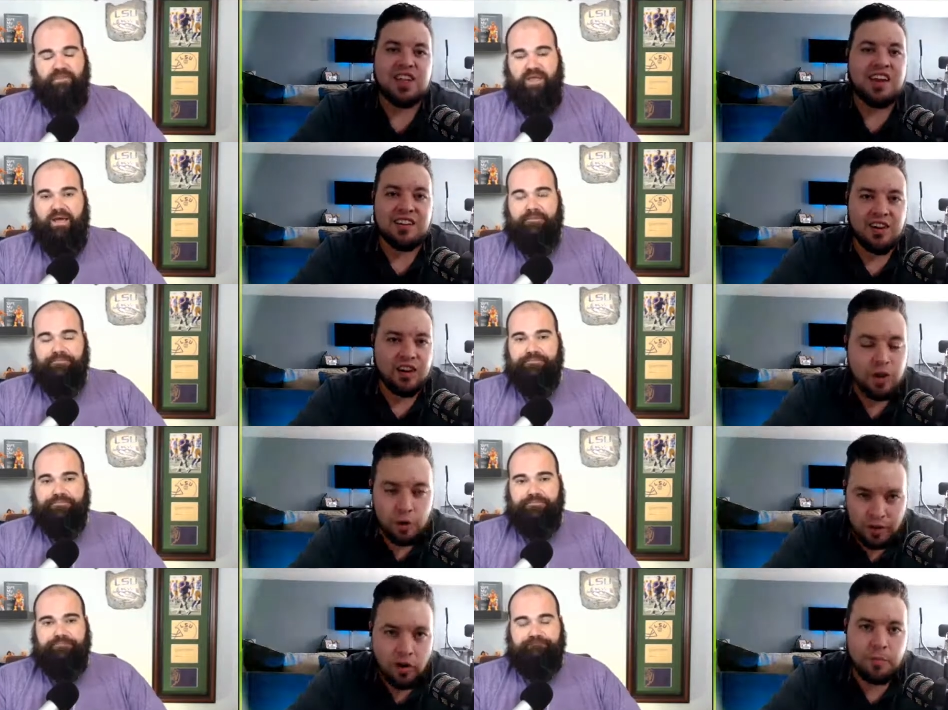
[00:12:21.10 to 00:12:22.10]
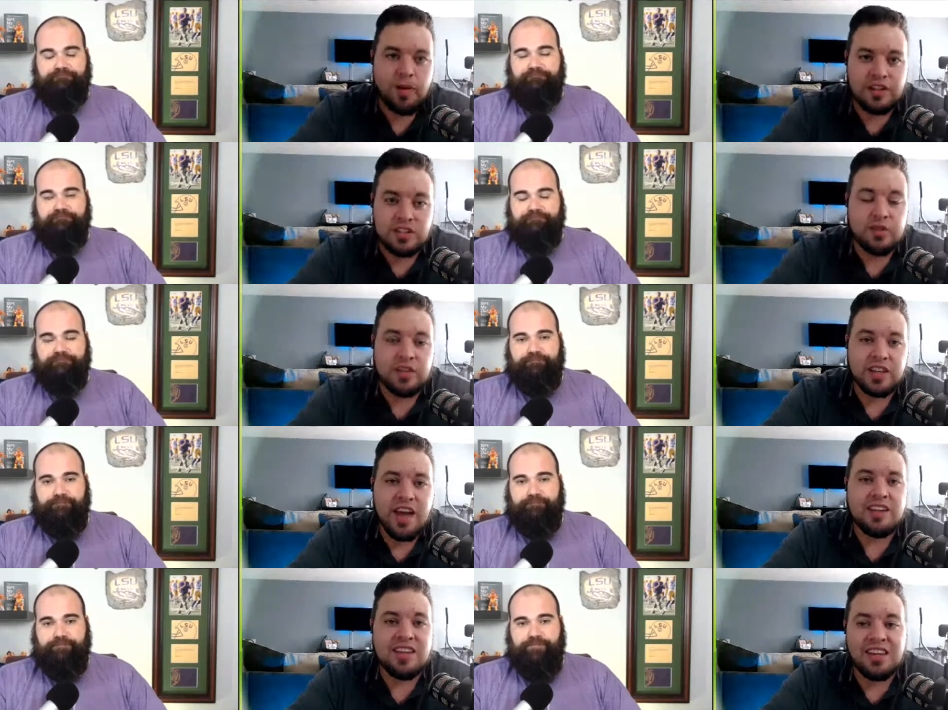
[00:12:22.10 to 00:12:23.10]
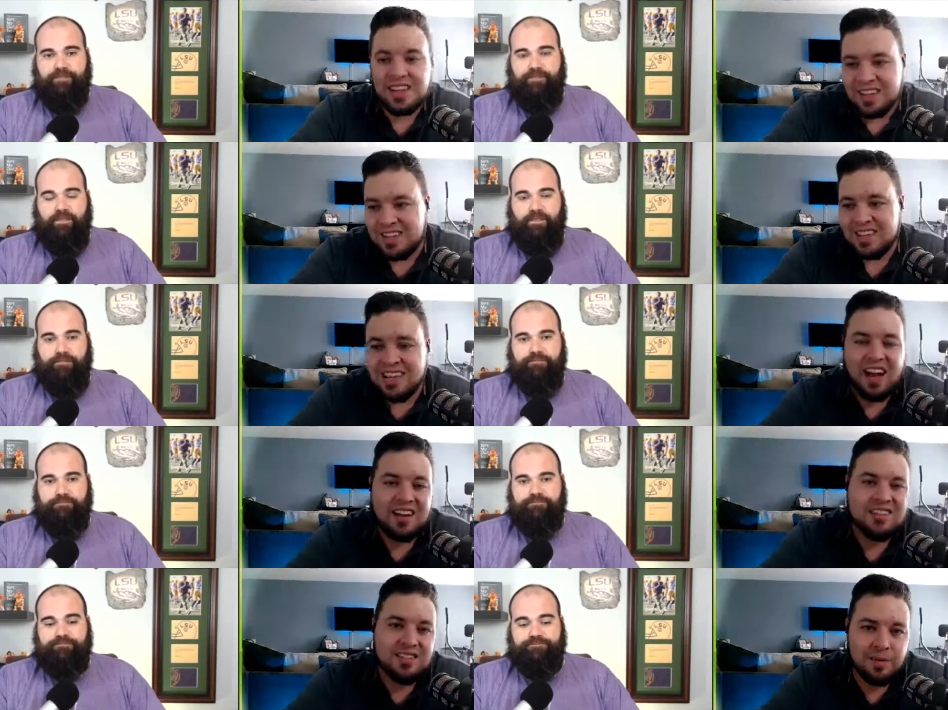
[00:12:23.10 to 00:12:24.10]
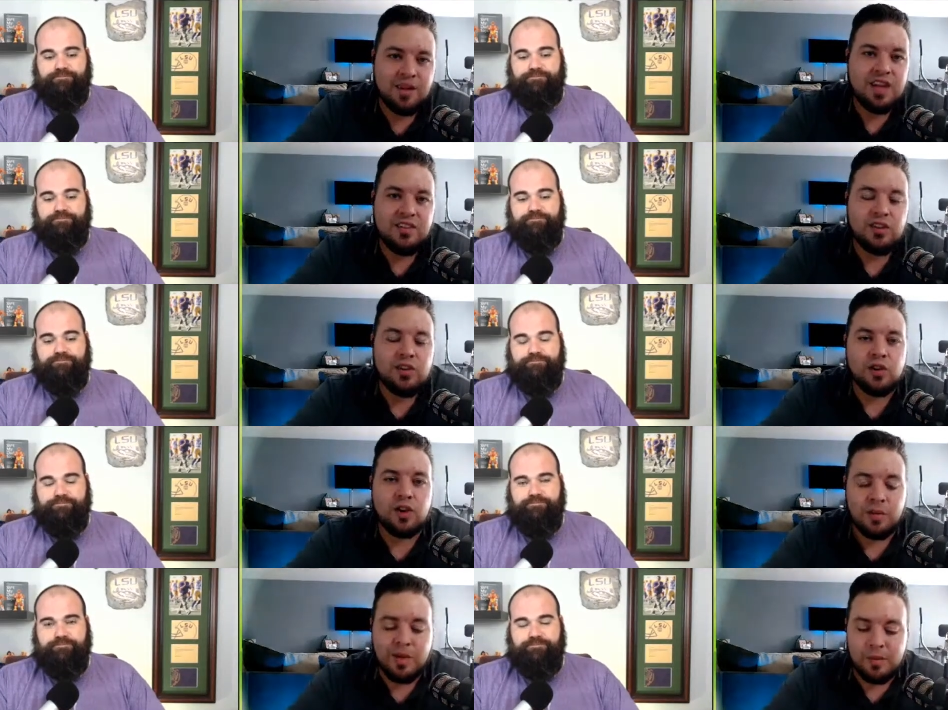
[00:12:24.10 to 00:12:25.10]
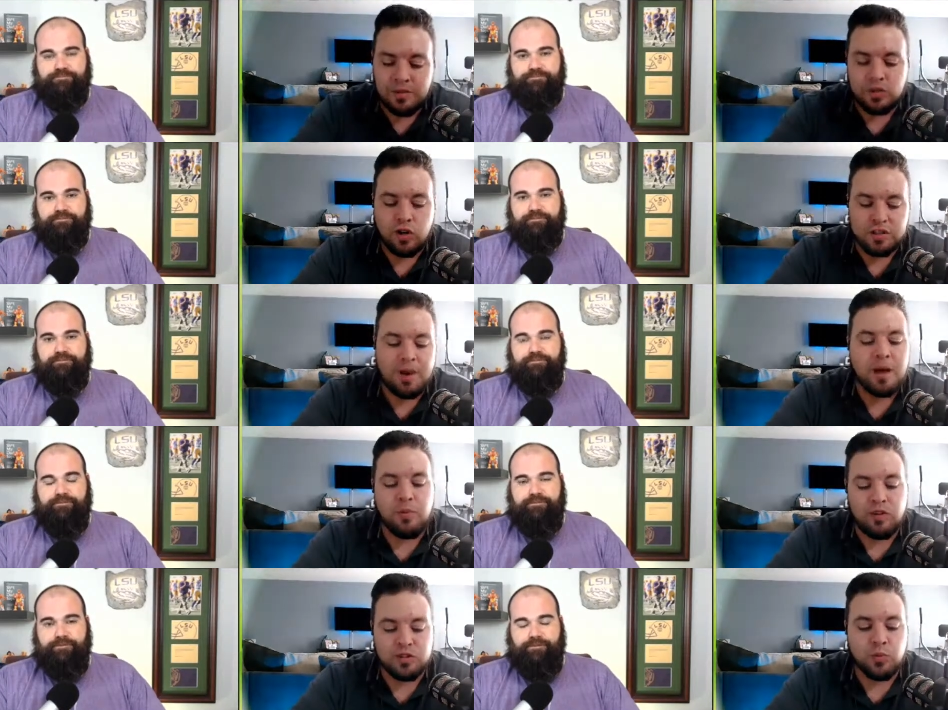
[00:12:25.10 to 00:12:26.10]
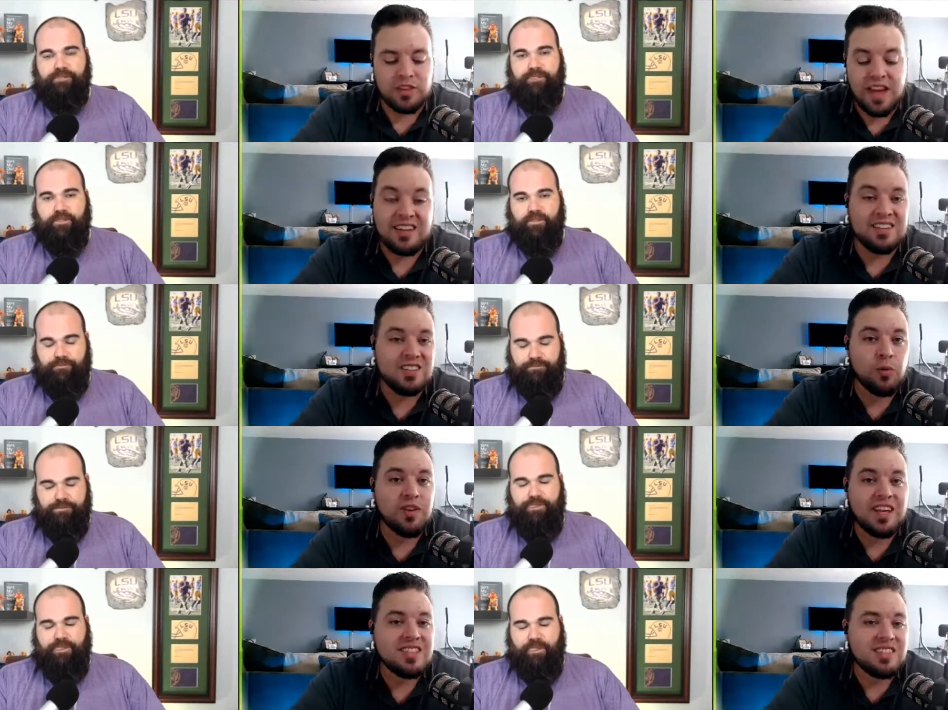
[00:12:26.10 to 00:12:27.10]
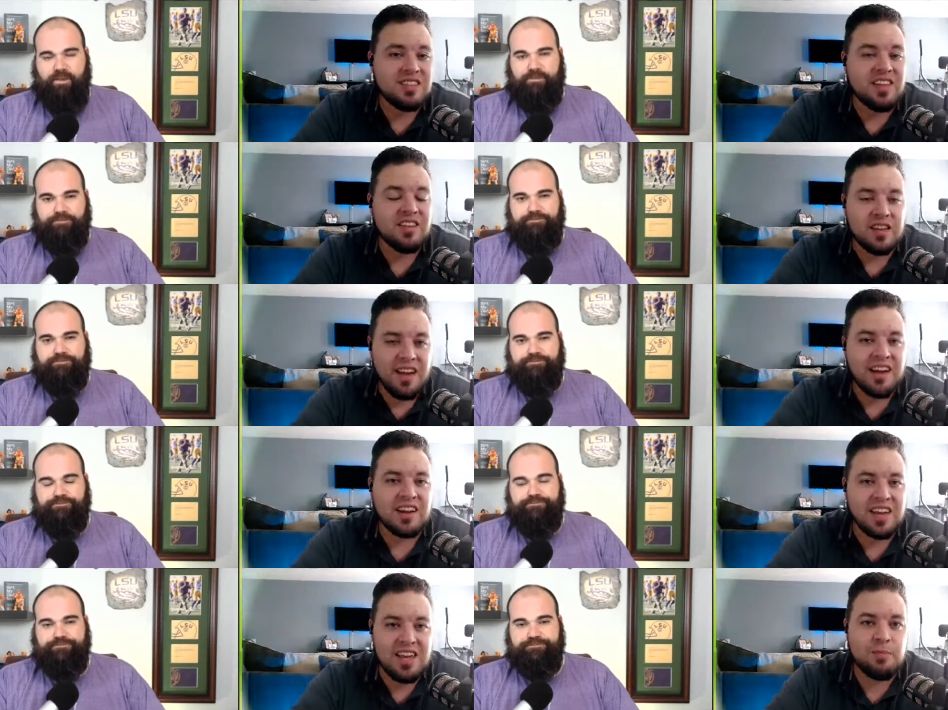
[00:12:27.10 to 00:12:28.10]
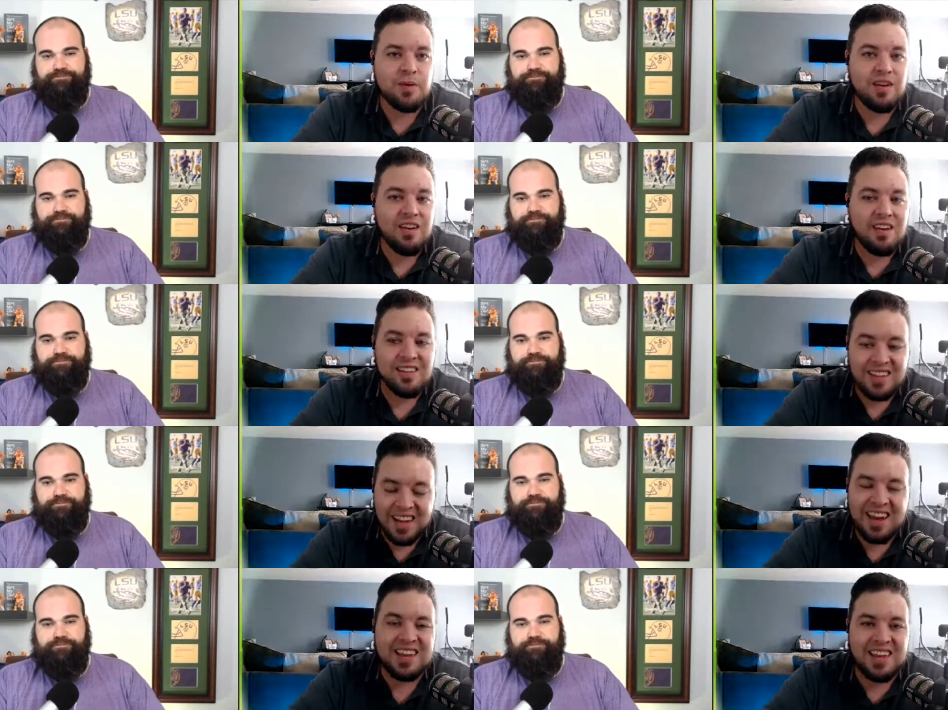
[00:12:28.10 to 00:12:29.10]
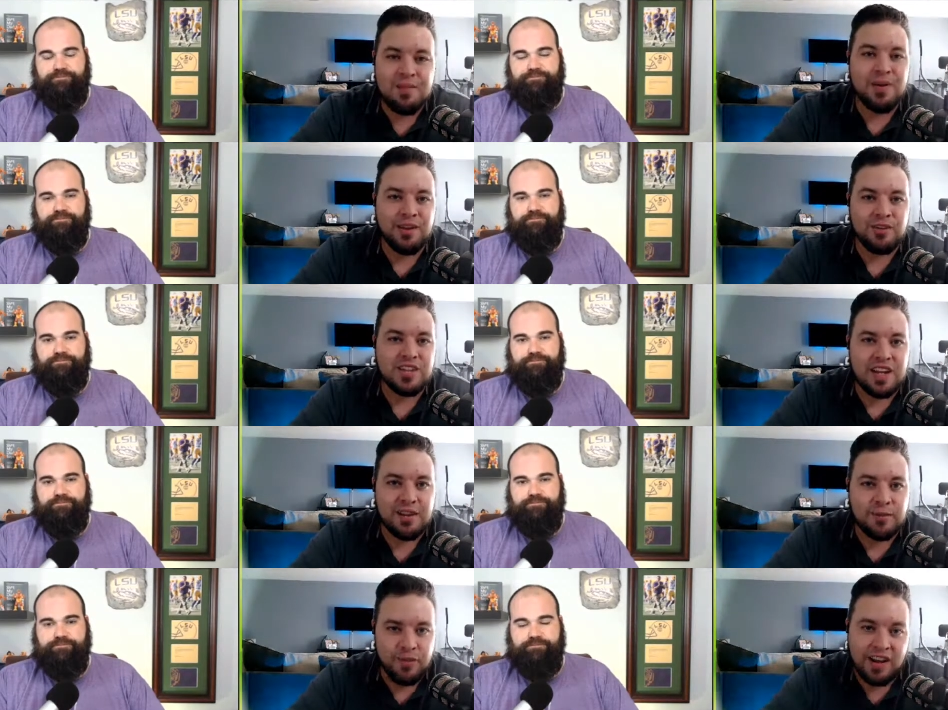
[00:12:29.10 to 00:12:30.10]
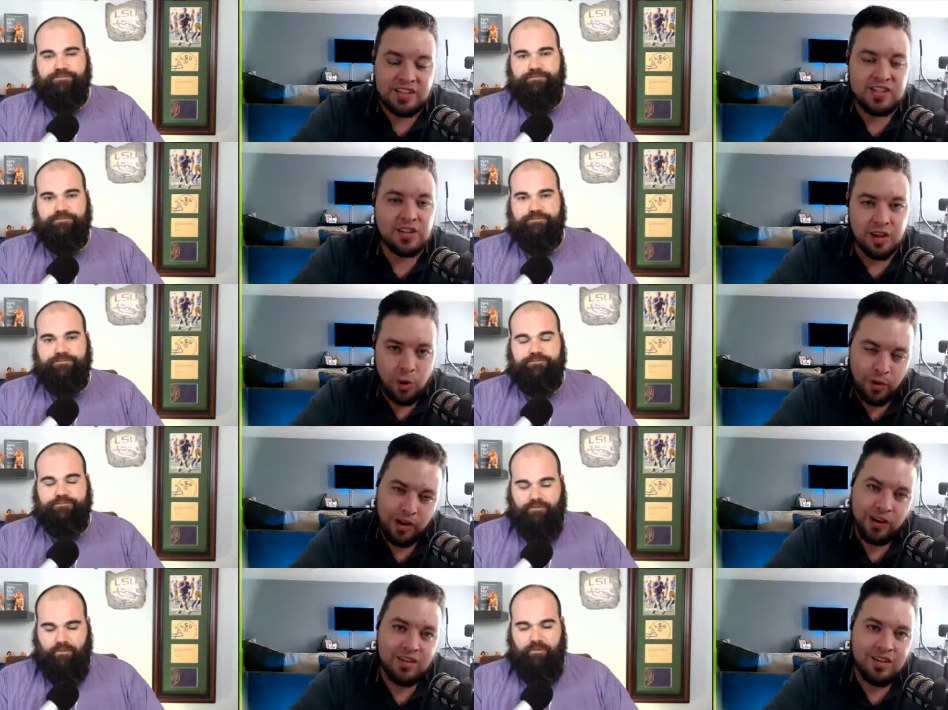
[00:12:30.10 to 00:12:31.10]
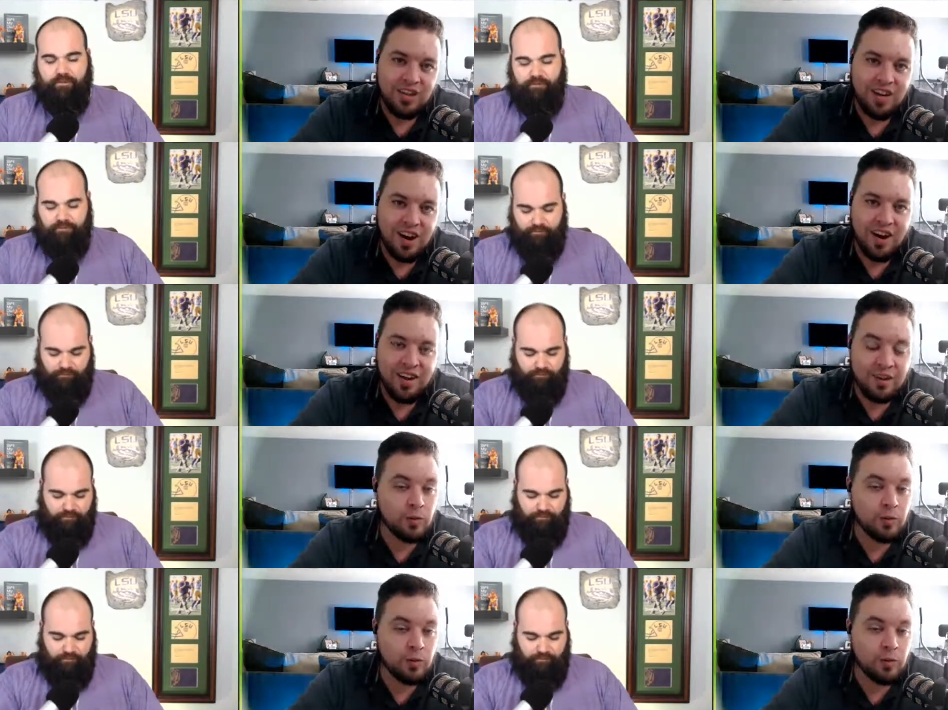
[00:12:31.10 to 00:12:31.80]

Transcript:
Speaker 1: like Cody Garbrandt, stuff like that, you're going to be able to draw some eyeballs with that. So that's the thing. They got to keep entertaining fights going in